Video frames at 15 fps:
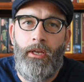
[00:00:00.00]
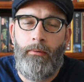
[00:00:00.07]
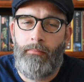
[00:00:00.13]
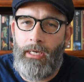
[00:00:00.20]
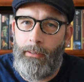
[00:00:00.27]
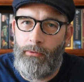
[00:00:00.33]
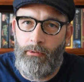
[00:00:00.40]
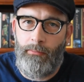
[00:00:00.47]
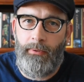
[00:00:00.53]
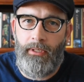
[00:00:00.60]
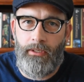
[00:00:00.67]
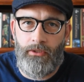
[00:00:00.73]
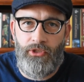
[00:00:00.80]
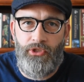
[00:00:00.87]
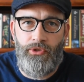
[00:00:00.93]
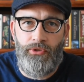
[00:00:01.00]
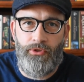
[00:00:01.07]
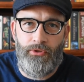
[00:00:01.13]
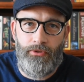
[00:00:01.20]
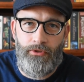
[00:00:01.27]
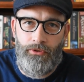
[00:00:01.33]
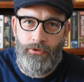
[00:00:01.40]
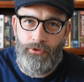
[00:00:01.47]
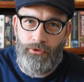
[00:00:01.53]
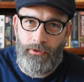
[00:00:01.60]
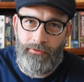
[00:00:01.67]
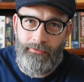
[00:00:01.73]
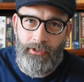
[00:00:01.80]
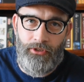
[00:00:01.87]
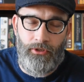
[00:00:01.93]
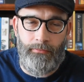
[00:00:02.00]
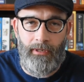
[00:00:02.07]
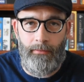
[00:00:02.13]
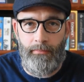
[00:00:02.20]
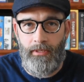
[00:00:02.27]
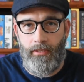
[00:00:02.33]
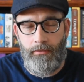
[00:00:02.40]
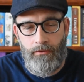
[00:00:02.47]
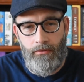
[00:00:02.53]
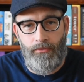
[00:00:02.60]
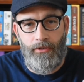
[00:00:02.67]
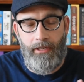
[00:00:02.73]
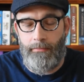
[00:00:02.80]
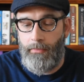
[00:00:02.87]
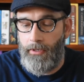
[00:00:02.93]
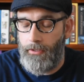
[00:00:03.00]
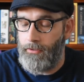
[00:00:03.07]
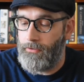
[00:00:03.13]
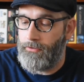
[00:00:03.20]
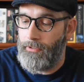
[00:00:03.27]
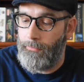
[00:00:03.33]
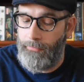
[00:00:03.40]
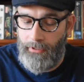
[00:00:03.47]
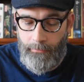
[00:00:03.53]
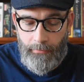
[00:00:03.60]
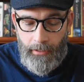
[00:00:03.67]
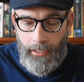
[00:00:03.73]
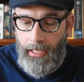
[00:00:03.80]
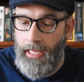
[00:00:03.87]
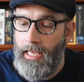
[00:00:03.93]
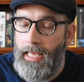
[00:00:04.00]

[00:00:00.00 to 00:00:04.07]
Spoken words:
probably because Choose Your Own Adventure might be trademarked or something, but